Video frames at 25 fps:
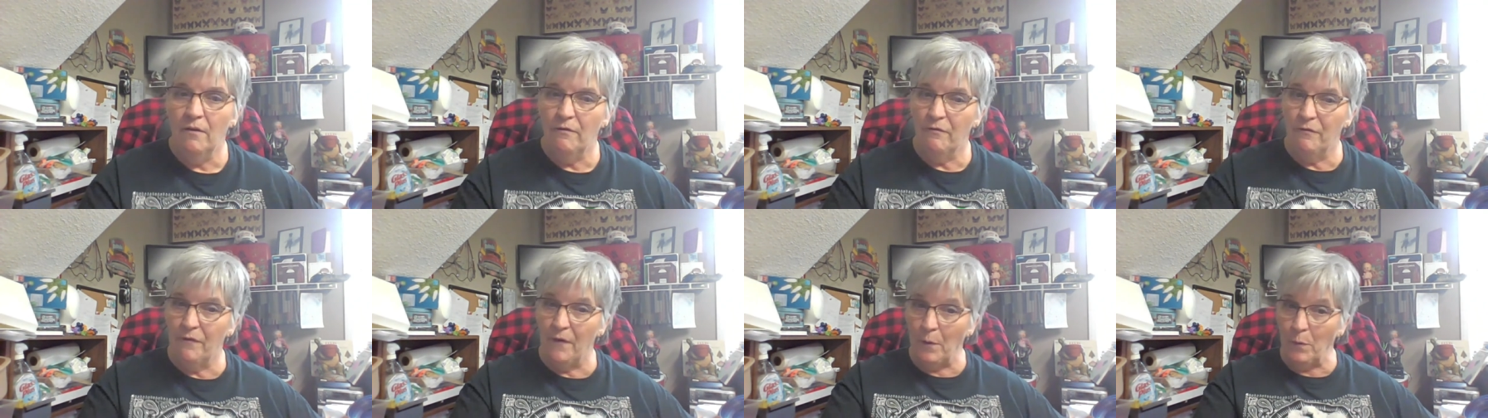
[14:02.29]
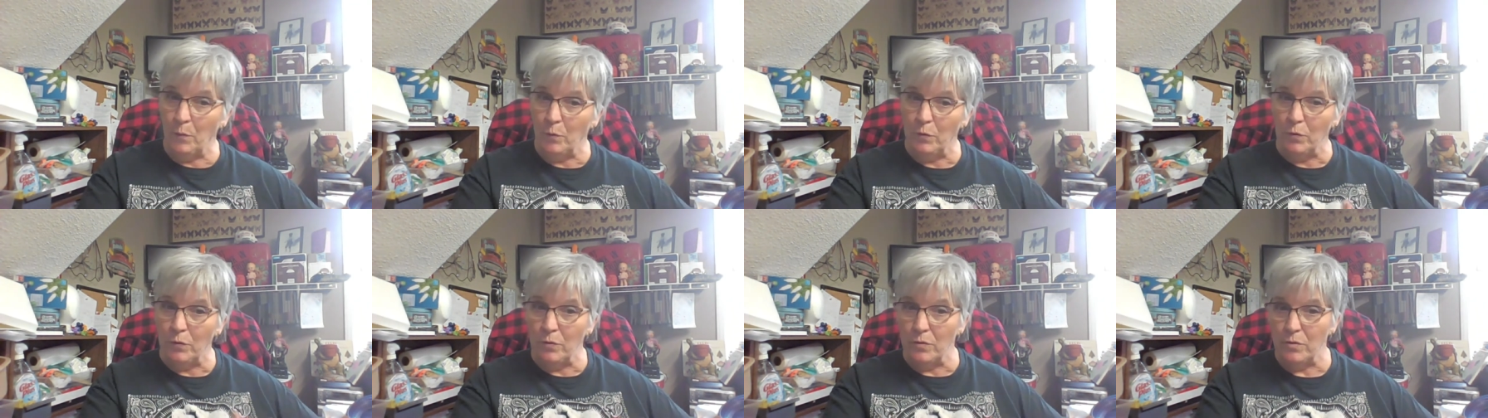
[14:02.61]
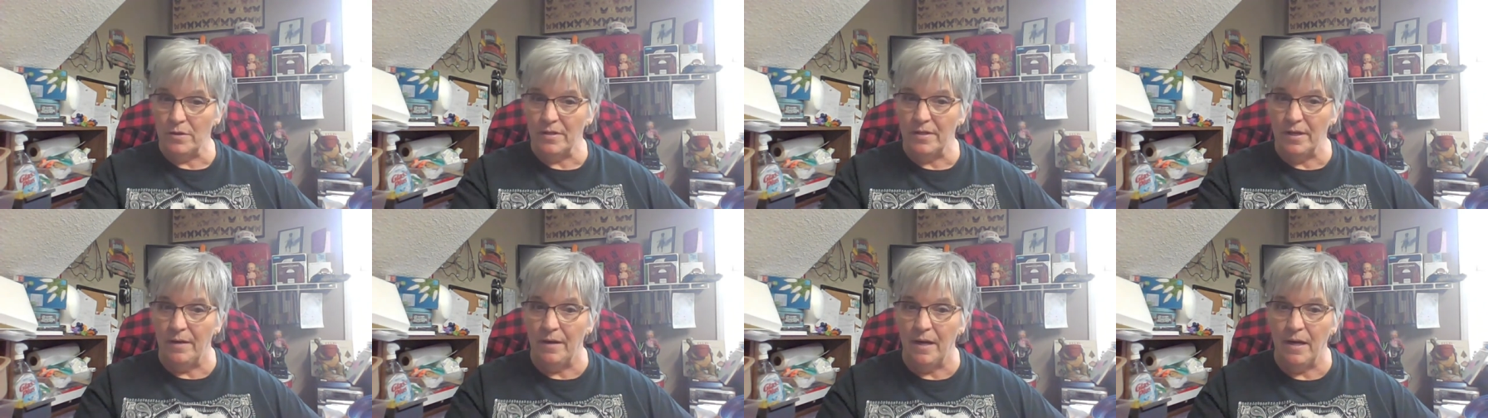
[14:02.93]

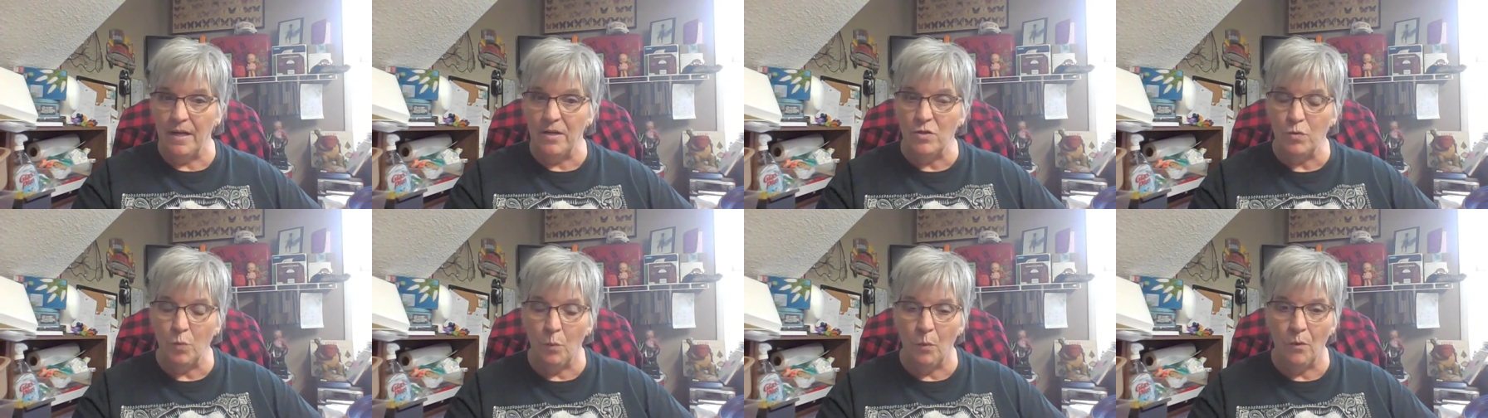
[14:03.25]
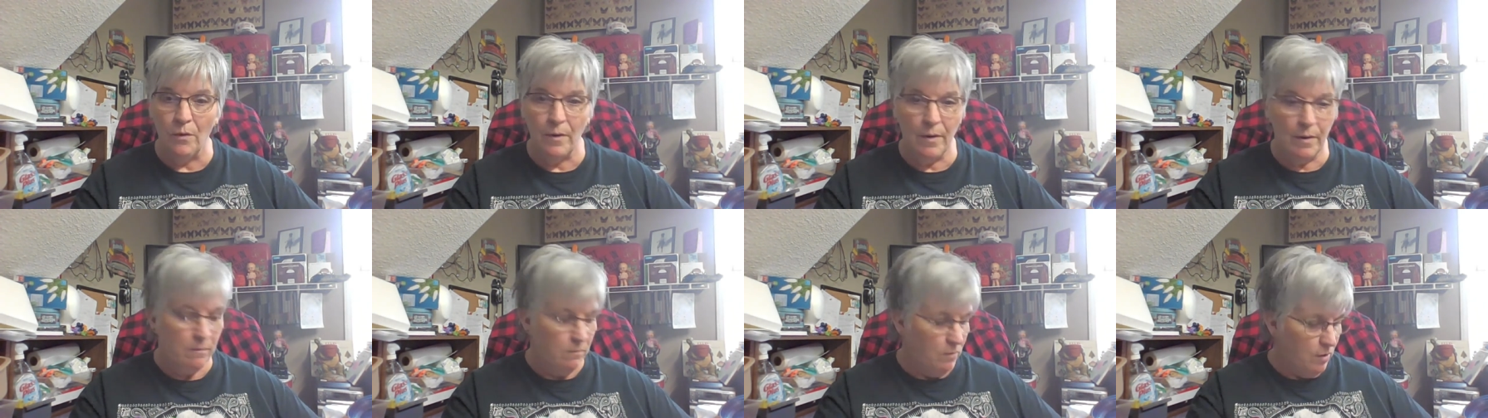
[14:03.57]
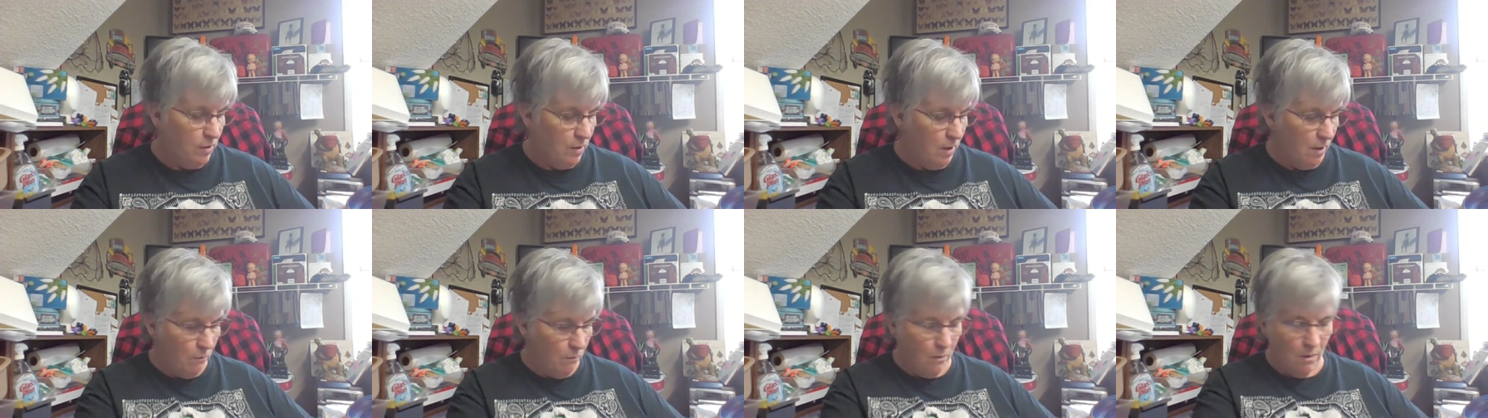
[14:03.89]
folders in each one, you
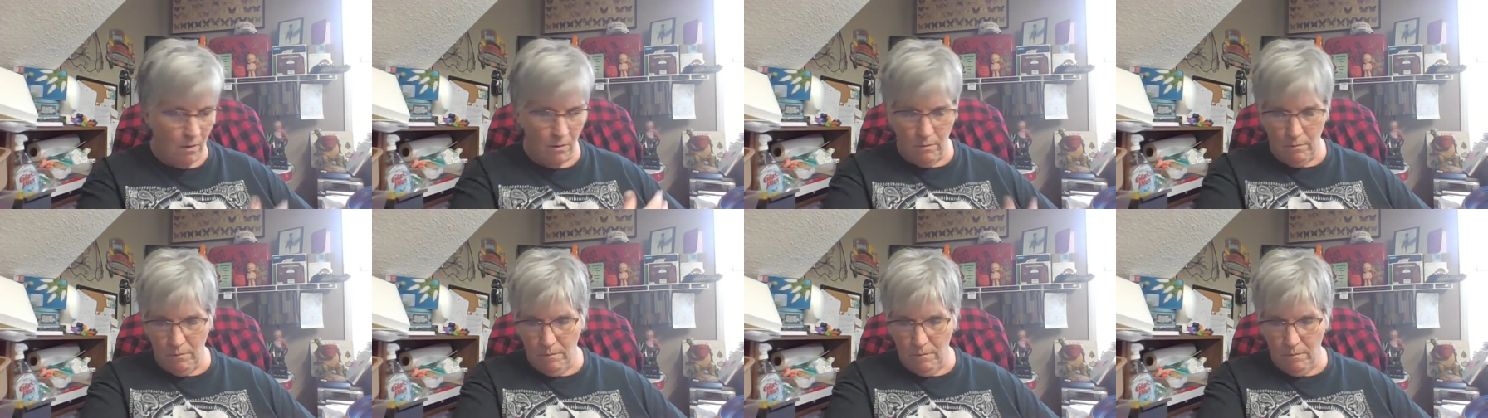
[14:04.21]
know, or